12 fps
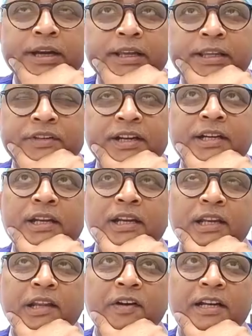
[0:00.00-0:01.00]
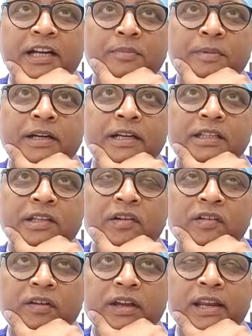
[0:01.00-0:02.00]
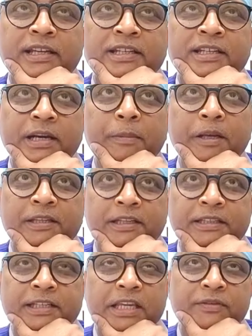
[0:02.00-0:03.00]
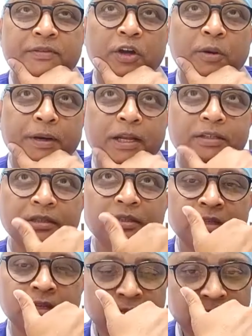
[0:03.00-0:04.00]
As I said, the liver transplant is an extremely successful operation.